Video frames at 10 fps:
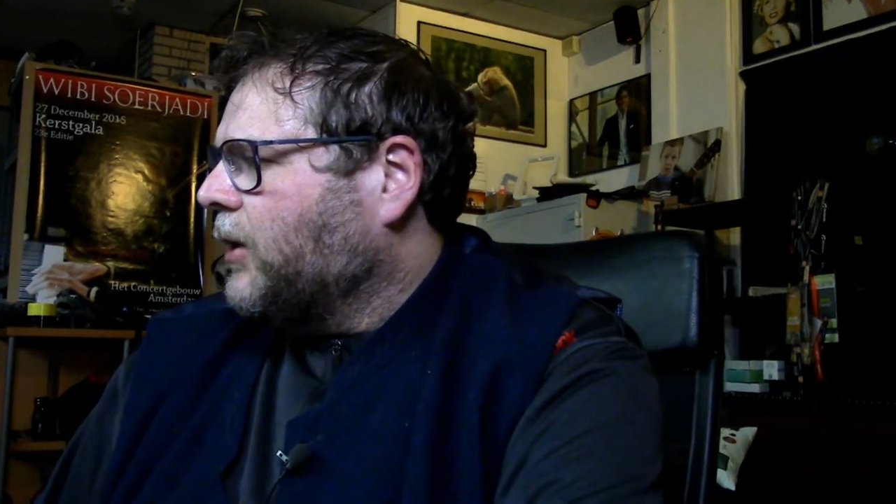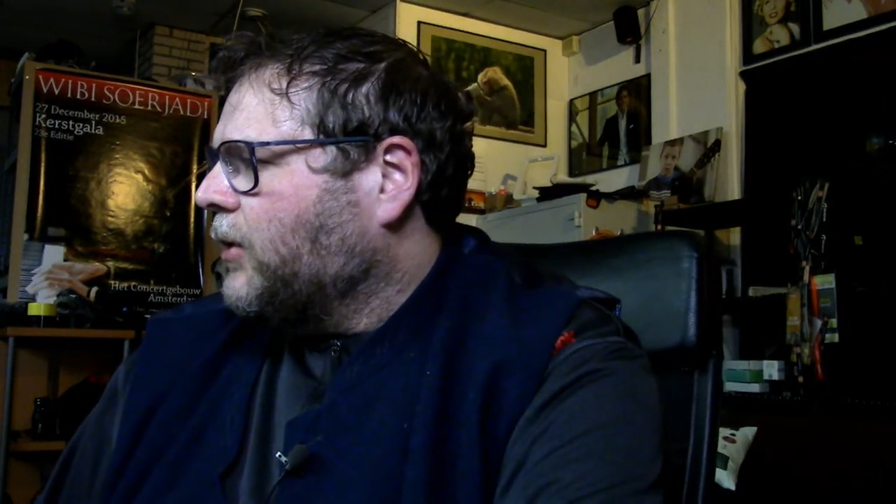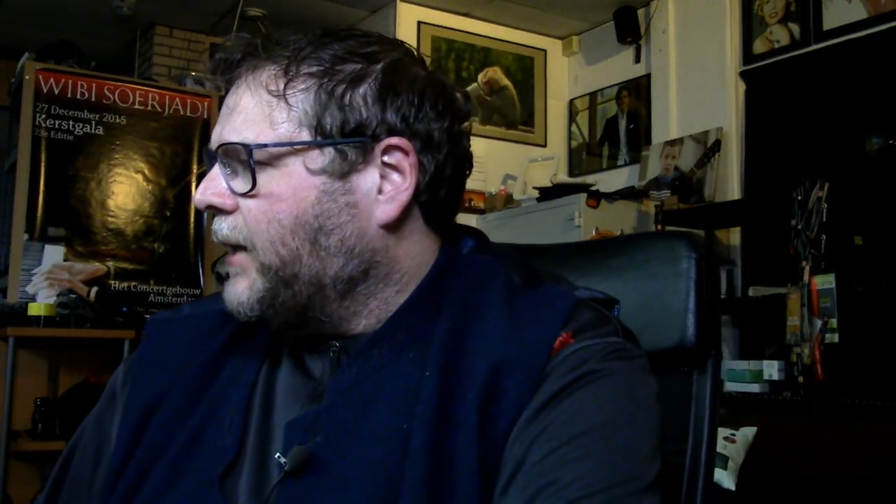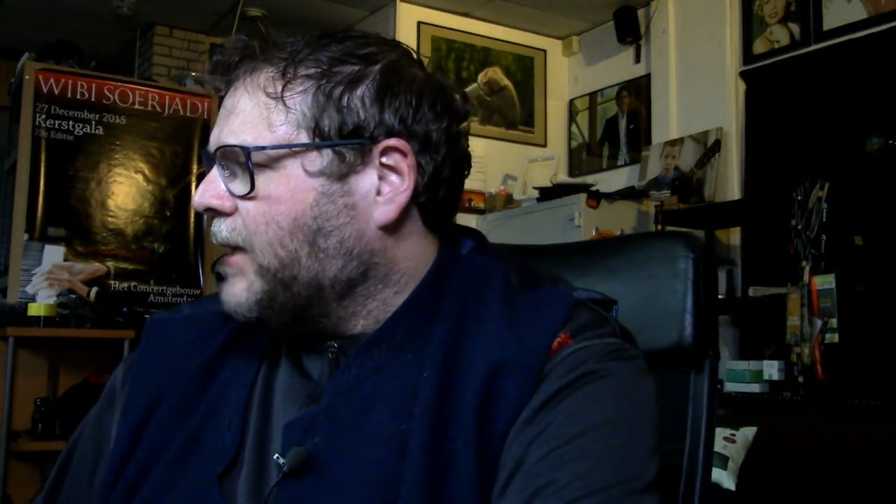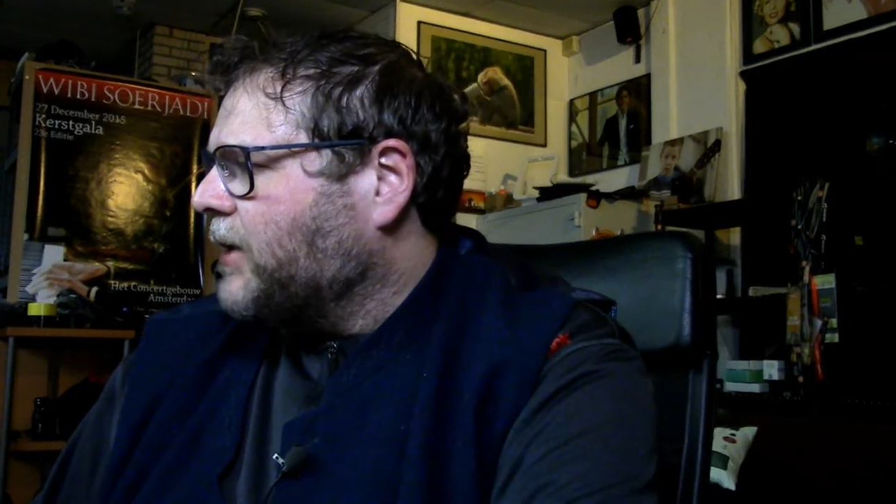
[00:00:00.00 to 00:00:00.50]

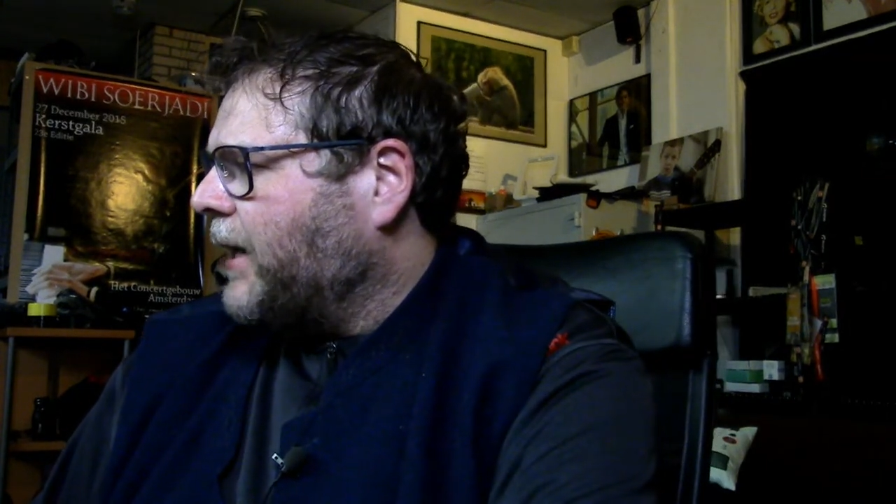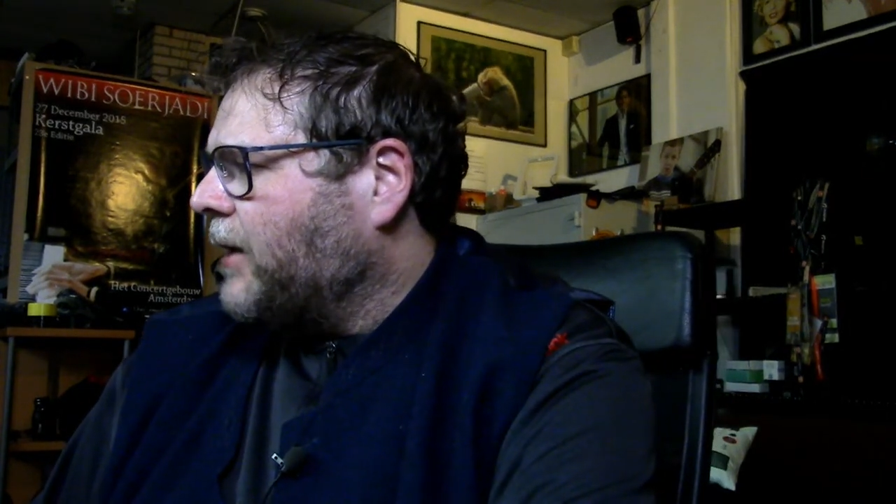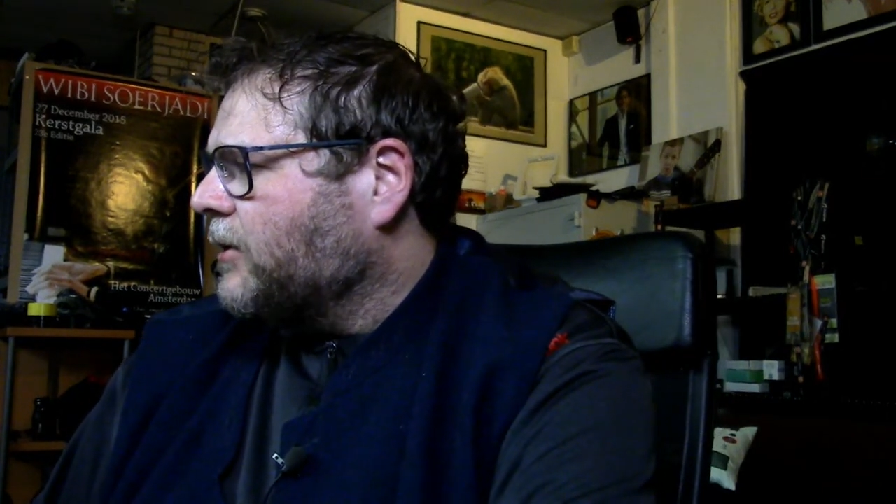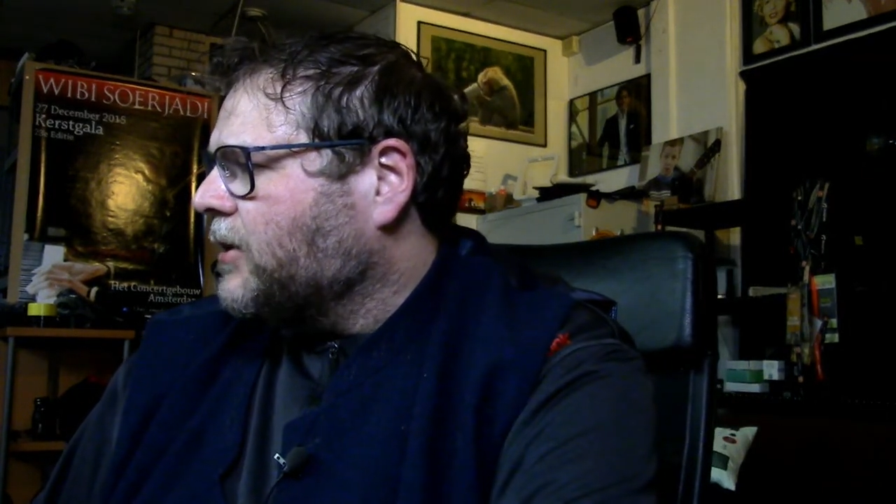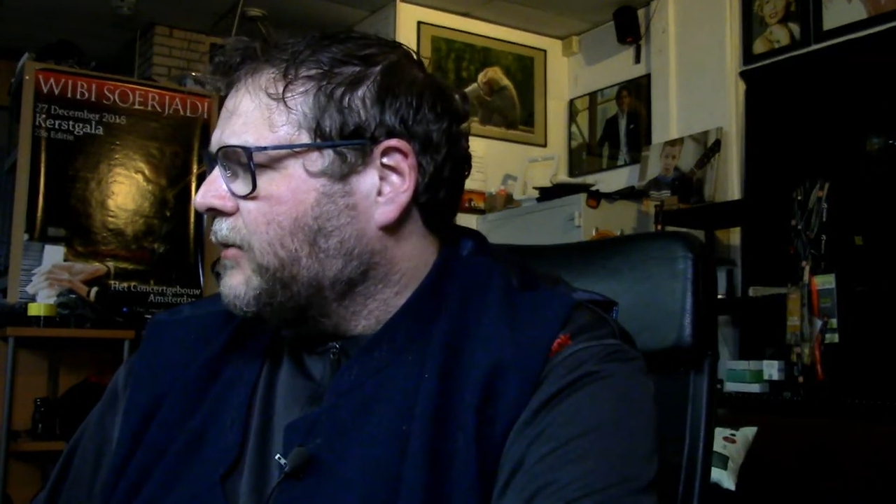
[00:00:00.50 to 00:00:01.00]
connection
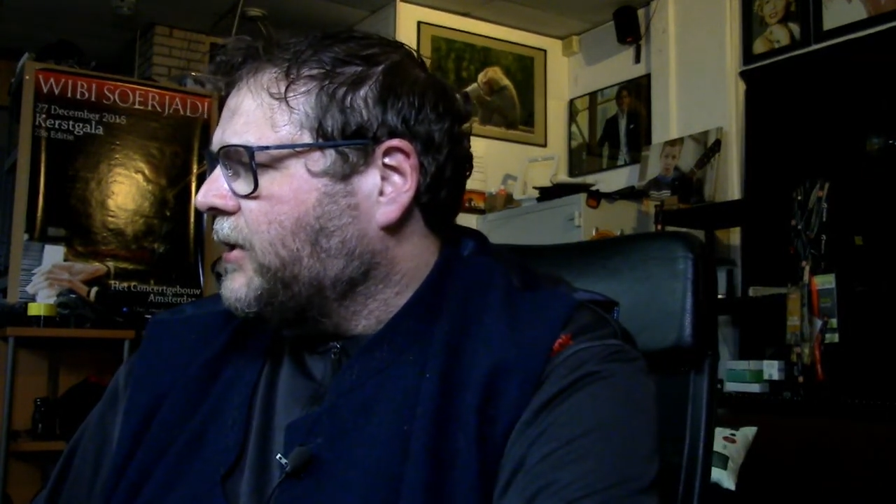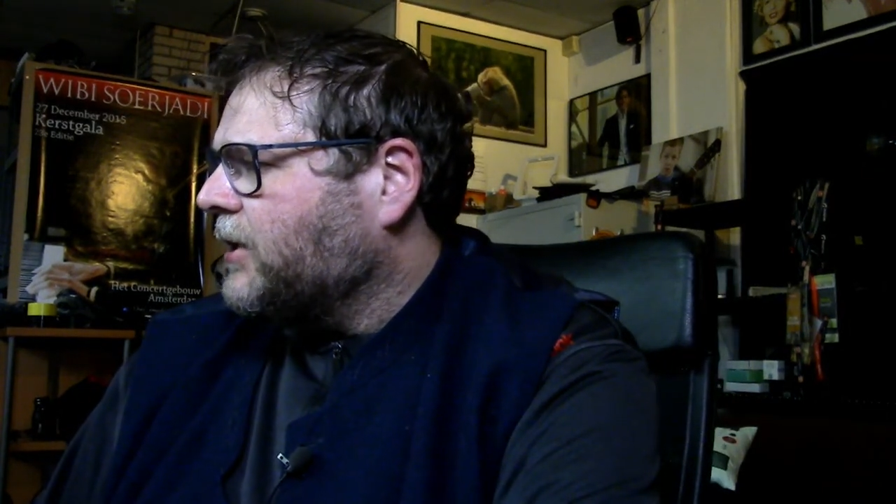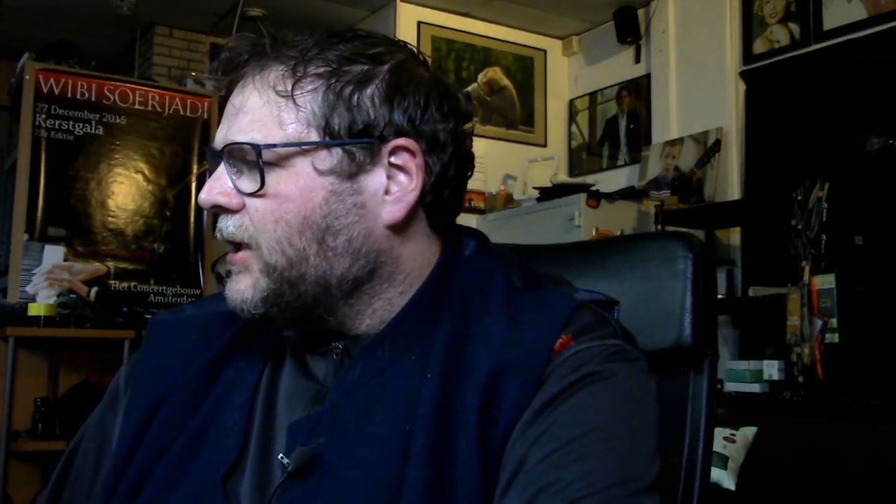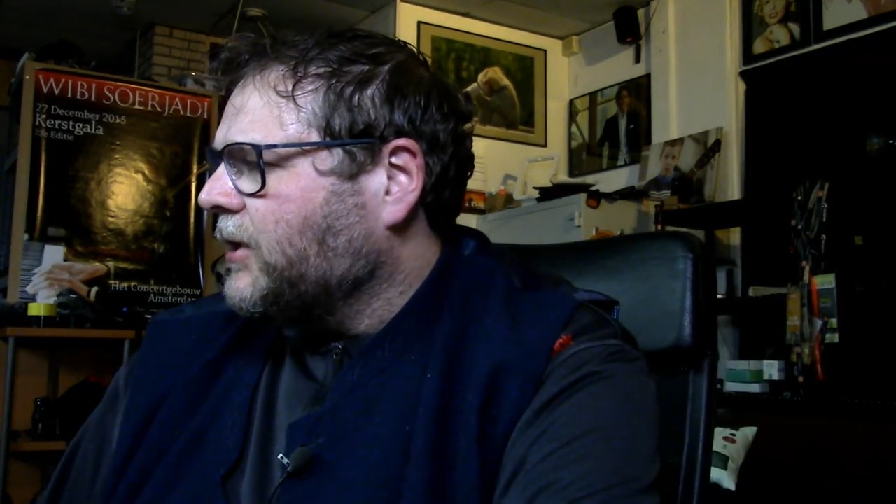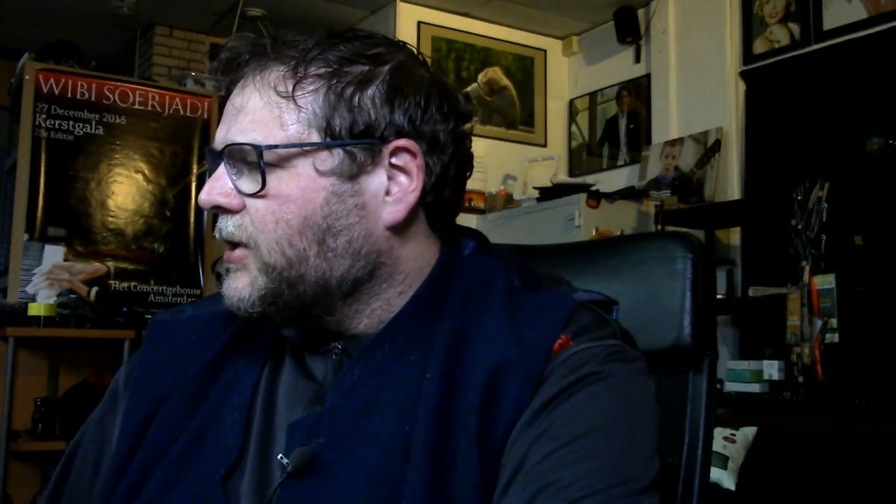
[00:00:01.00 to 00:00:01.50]
error, so we're
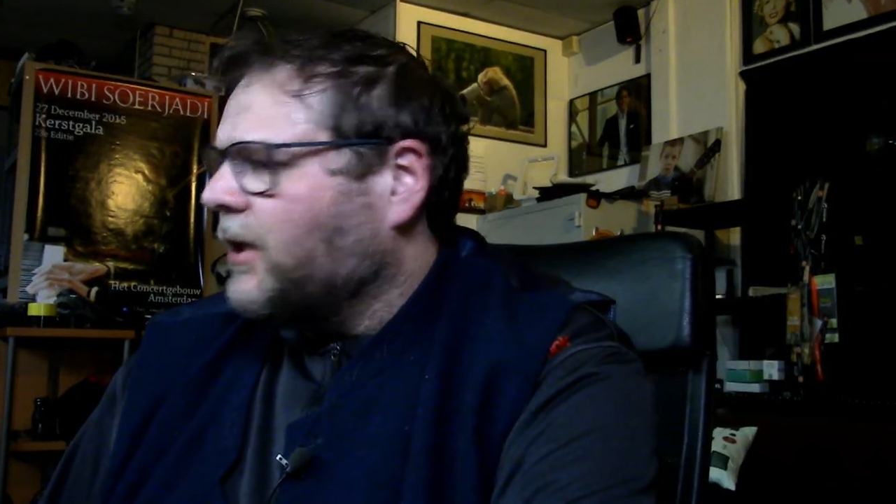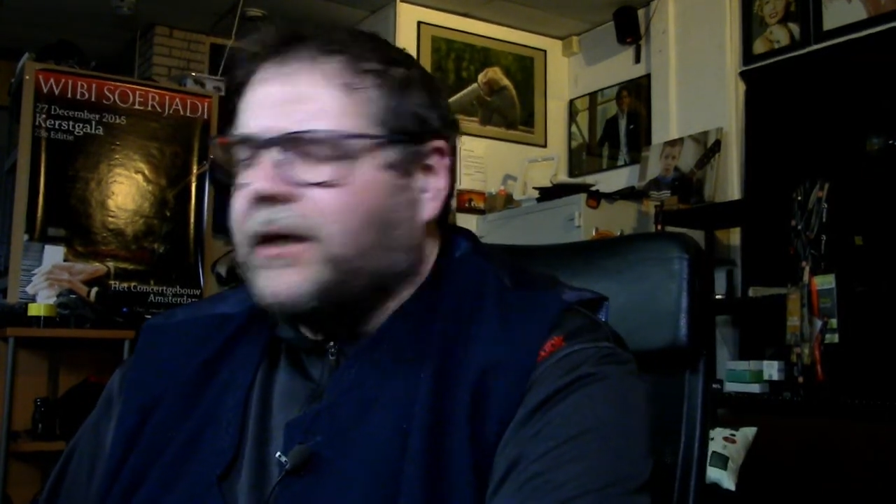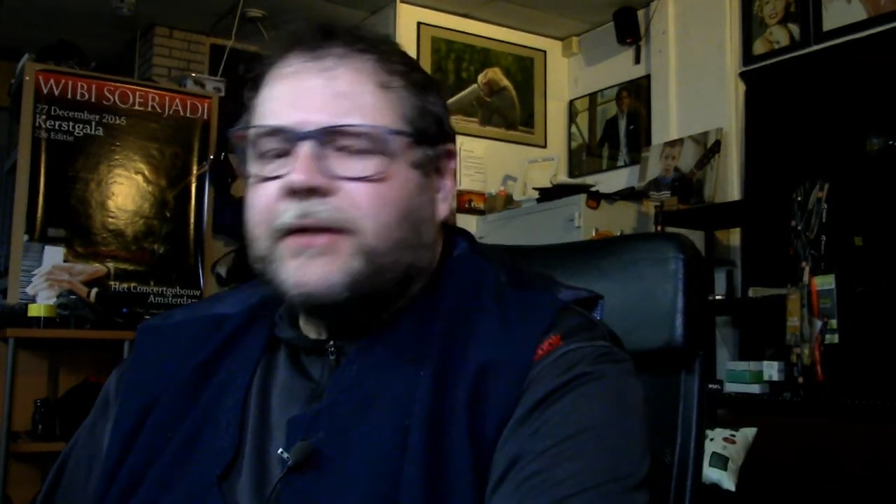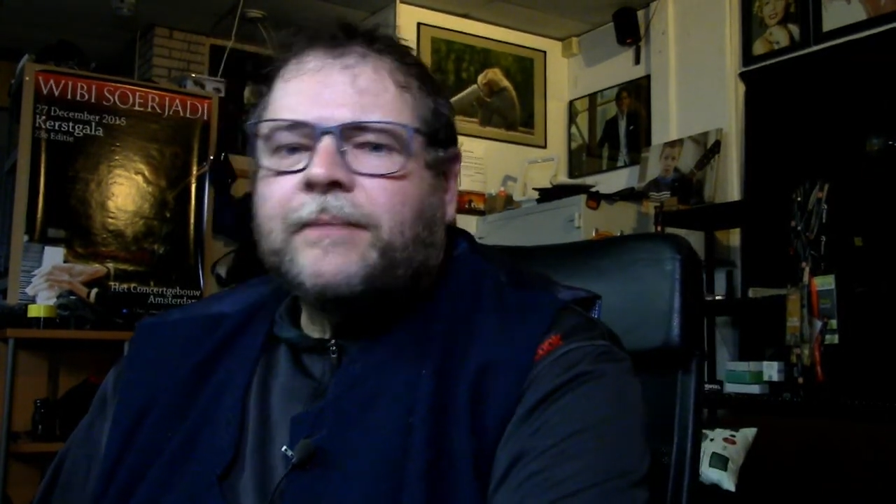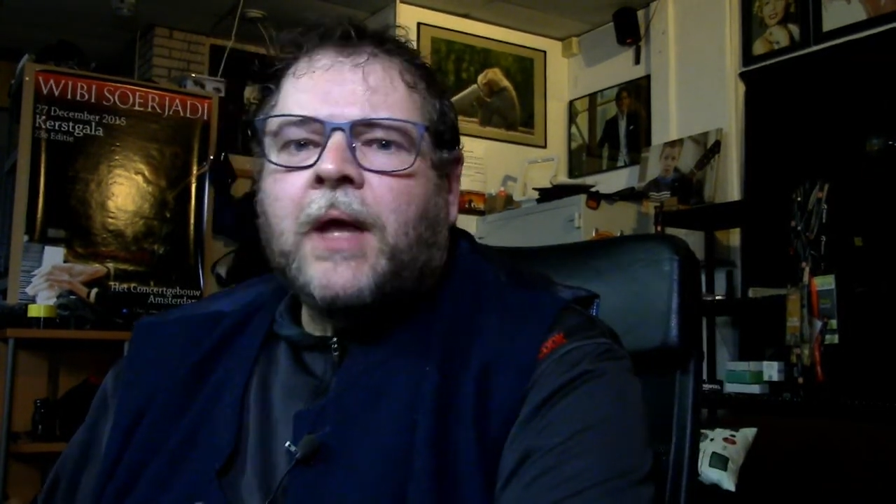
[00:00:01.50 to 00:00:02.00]
just going to
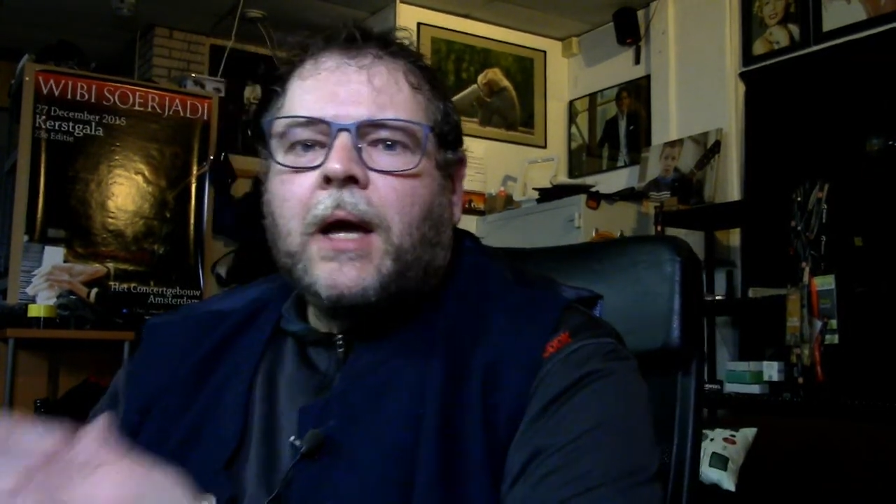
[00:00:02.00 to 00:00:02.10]
start.